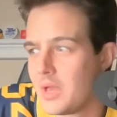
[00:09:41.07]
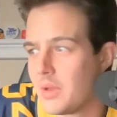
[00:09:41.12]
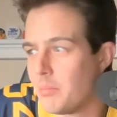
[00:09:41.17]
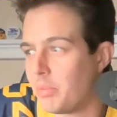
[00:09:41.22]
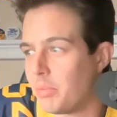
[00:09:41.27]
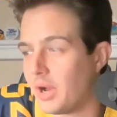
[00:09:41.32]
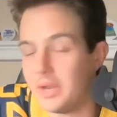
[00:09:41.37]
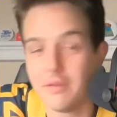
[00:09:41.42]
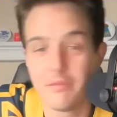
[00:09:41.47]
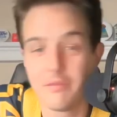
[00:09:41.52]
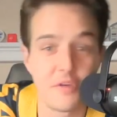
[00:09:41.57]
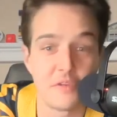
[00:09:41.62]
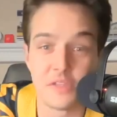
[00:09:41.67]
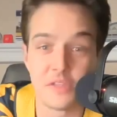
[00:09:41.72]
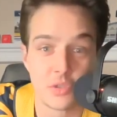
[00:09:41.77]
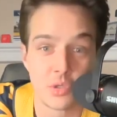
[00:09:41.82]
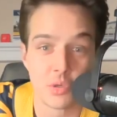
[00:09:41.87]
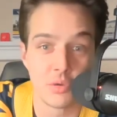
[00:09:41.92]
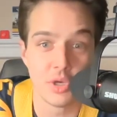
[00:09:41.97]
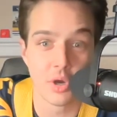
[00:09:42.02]
But
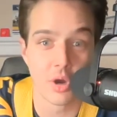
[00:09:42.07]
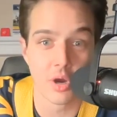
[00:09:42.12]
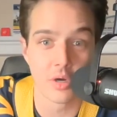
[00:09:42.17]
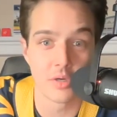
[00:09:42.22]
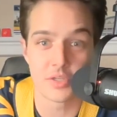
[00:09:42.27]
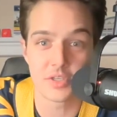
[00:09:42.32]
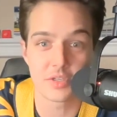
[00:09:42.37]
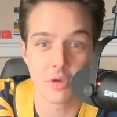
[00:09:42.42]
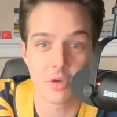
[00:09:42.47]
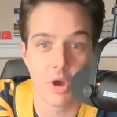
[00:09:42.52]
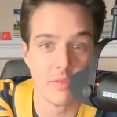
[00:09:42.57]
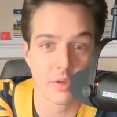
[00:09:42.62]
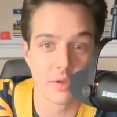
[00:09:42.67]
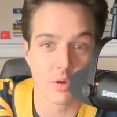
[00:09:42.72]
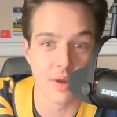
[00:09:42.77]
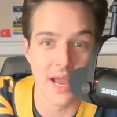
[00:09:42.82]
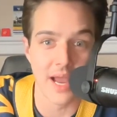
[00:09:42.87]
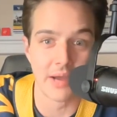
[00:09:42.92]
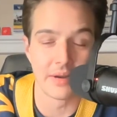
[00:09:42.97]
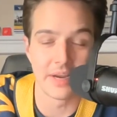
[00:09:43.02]
52 yards on the
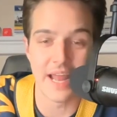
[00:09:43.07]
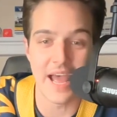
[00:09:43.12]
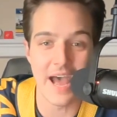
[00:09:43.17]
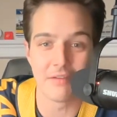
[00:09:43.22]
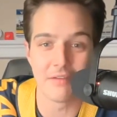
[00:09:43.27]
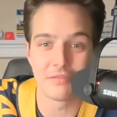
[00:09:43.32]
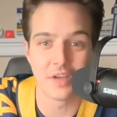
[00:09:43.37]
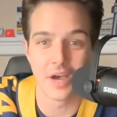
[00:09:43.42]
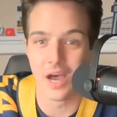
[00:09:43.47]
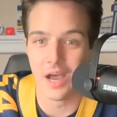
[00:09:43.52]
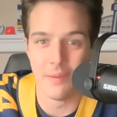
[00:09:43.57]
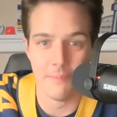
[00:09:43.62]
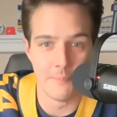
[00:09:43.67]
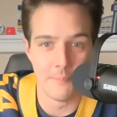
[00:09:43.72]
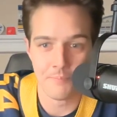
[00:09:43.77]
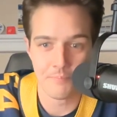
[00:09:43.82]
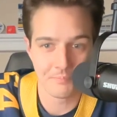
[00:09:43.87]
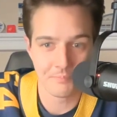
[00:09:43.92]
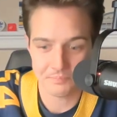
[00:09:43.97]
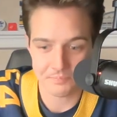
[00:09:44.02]
ground at halftime,
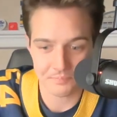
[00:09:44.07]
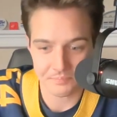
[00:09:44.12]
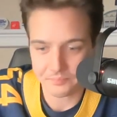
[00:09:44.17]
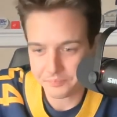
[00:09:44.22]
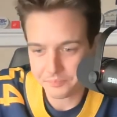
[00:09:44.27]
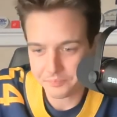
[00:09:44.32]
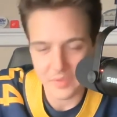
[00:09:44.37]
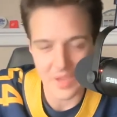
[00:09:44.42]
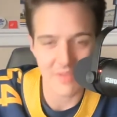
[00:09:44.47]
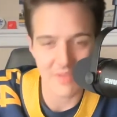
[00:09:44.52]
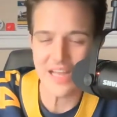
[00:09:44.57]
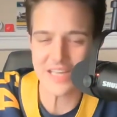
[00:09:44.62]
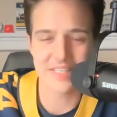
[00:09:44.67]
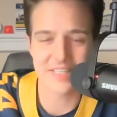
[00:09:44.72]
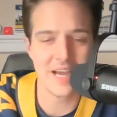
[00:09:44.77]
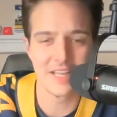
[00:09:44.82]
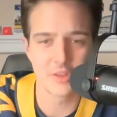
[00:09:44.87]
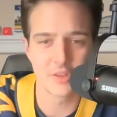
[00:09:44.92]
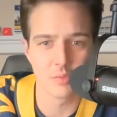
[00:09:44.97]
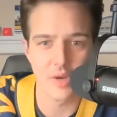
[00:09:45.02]
that's
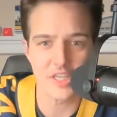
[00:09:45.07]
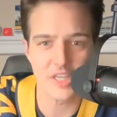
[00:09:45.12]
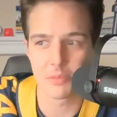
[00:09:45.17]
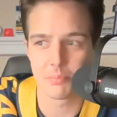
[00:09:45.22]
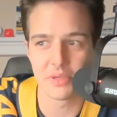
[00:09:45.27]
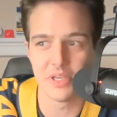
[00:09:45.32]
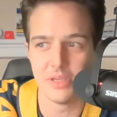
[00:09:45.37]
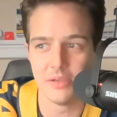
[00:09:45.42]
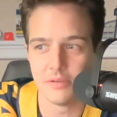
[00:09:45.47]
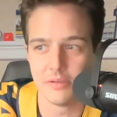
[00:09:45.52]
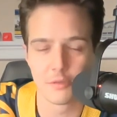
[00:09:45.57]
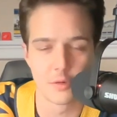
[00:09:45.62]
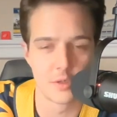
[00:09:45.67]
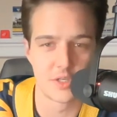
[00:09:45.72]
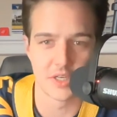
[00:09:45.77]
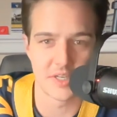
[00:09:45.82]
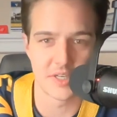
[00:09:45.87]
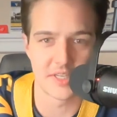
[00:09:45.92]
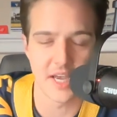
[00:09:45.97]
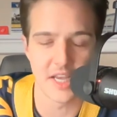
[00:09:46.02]
not the recipe for
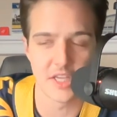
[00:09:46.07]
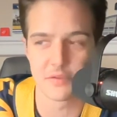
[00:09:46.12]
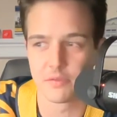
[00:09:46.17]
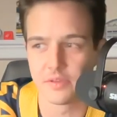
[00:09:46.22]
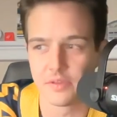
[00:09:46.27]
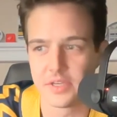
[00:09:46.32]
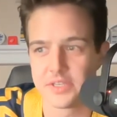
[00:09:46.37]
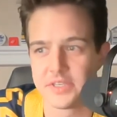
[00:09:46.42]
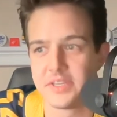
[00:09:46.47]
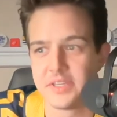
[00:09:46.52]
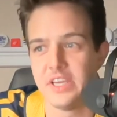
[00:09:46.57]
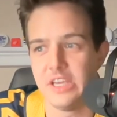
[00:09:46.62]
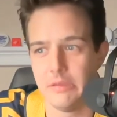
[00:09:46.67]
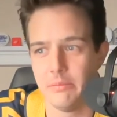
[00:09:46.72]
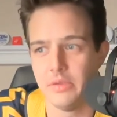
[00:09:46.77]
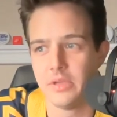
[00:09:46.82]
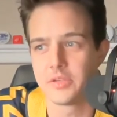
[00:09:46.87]
success for this team.